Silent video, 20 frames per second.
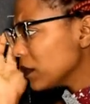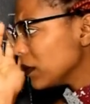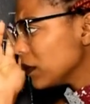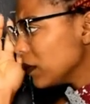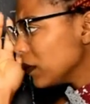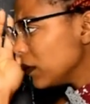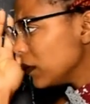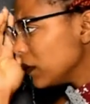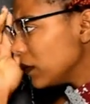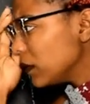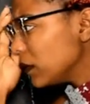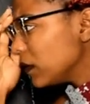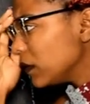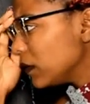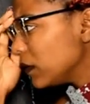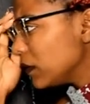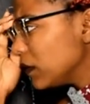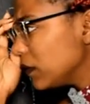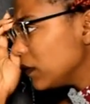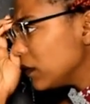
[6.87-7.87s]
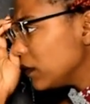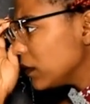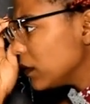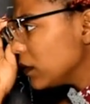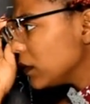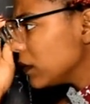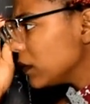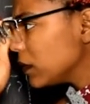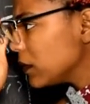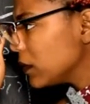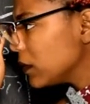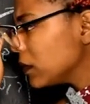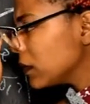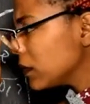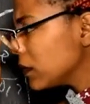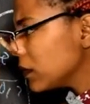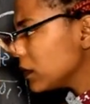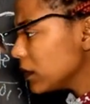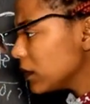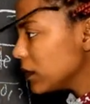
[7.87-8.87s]

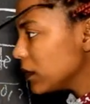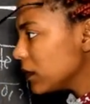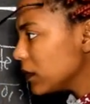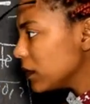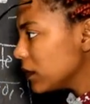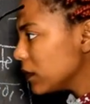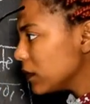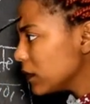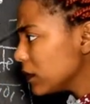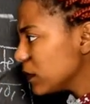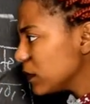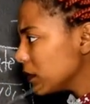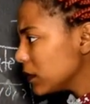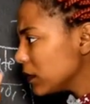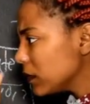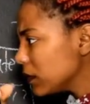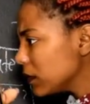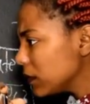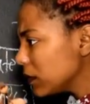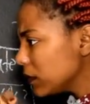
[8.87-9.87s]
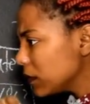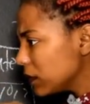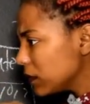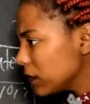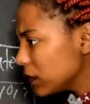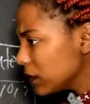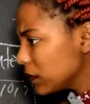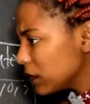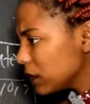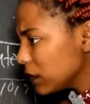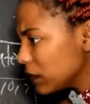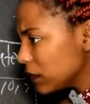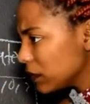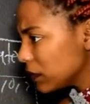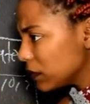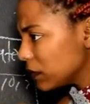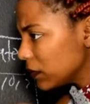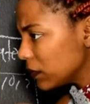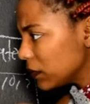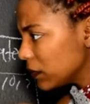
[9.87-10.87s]

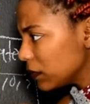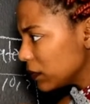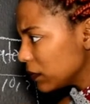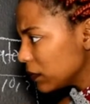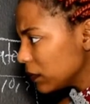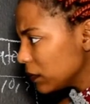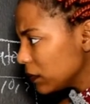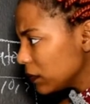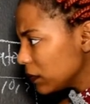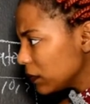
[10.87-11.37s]
This person isn't speaking.